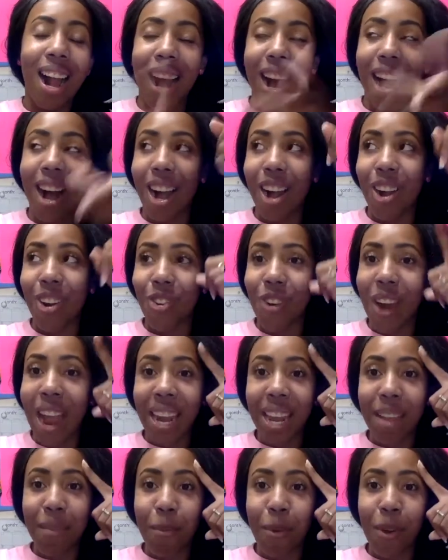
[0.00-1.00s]

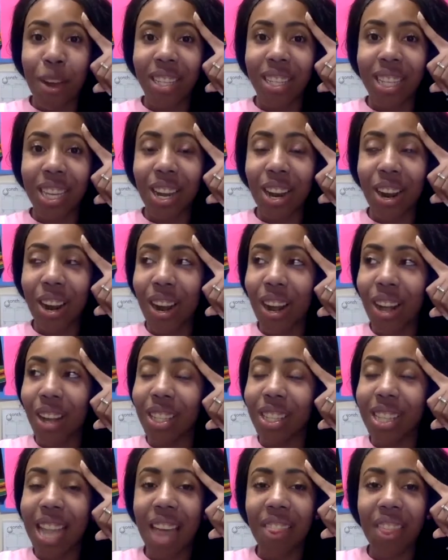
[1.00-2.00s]
Alrighty, boys and
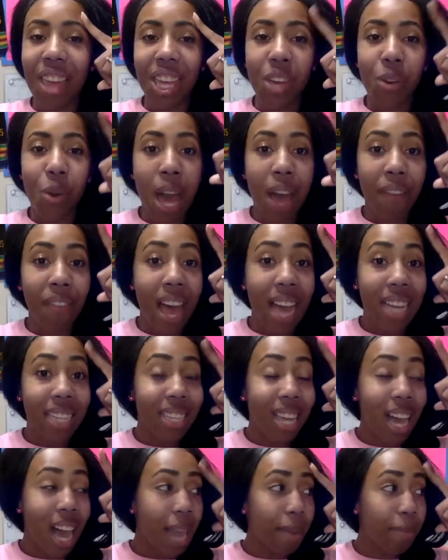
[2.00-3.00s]
girls, now that you have had
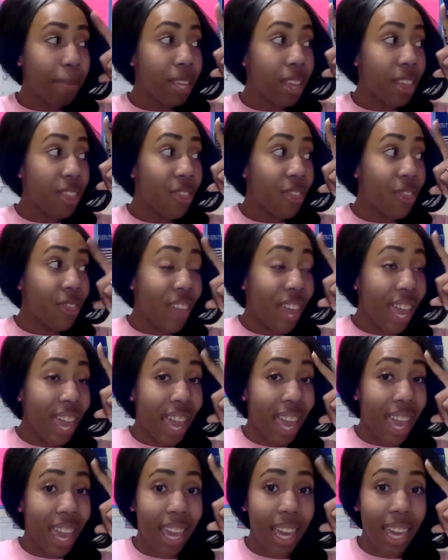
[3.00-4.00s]
time to
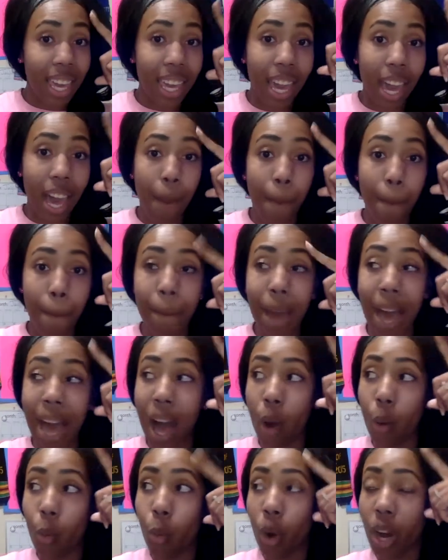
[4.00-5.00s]
think
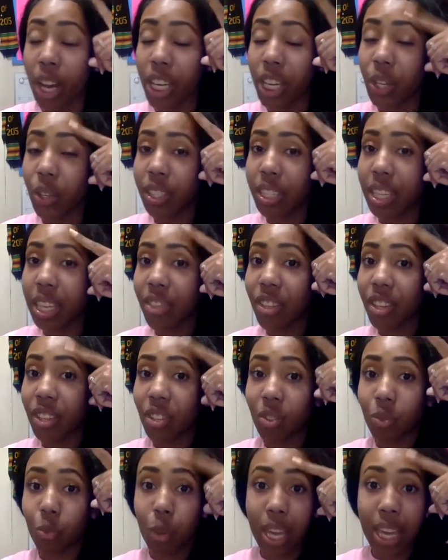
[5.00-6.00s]
about what you did
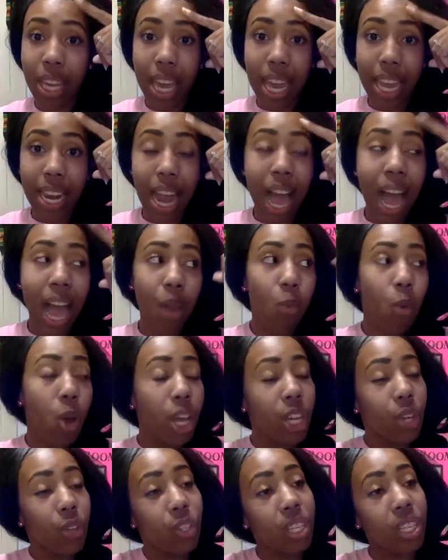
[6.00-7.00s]
this weekend, I
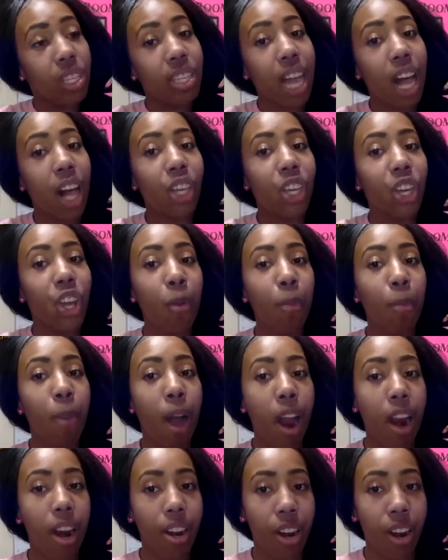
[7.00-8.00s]
want you to tell your
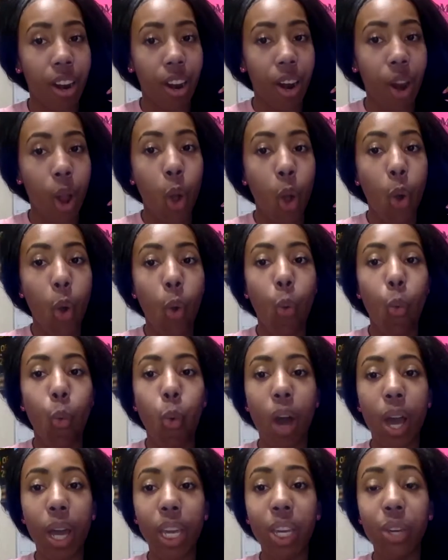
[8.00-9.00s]
partner
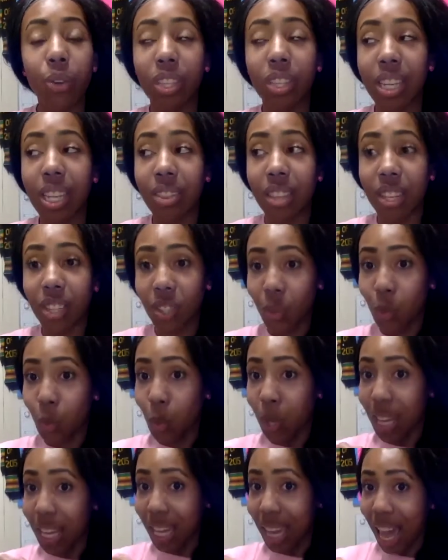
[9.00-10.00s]
what you did this
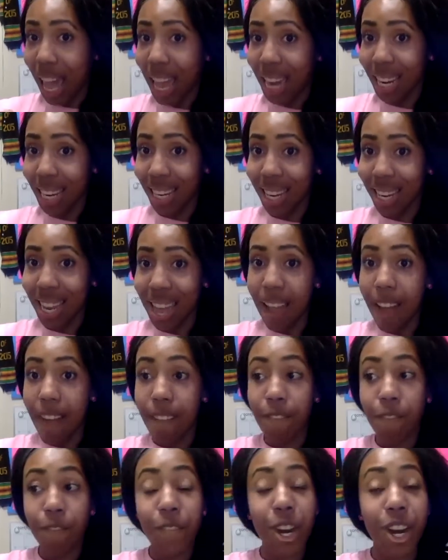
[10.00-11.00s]
weekend.
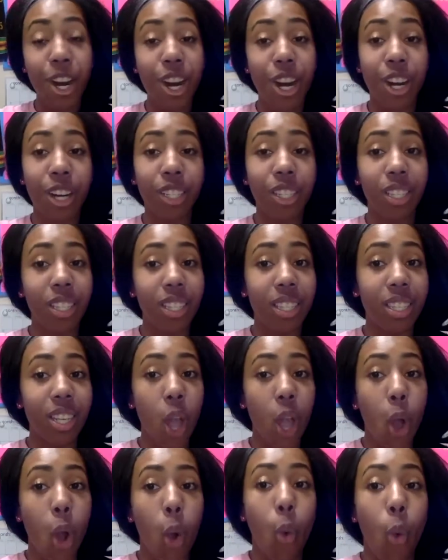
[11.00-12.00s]
First,
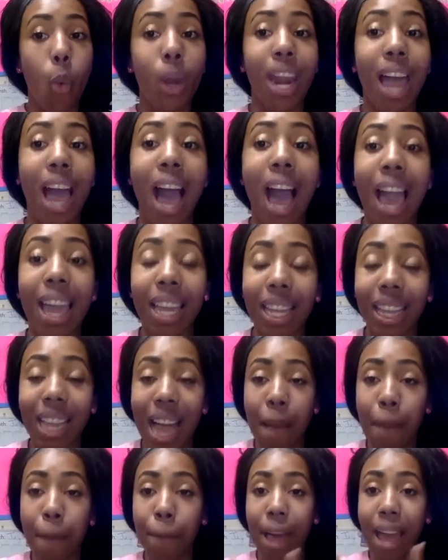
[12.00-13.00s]
when I
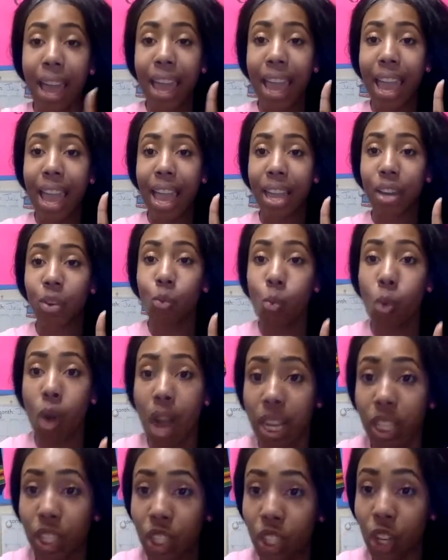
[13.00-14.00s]
clap my hand
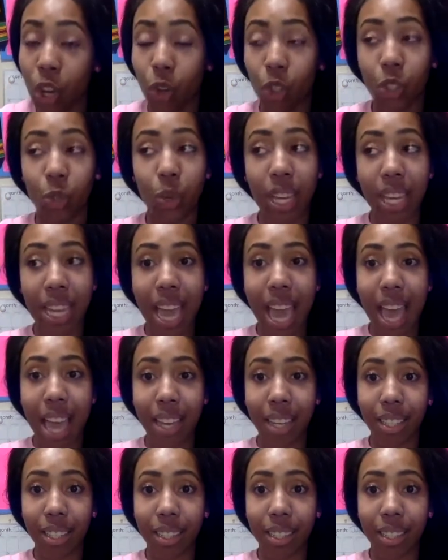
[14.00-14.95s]
once, don't do it yet.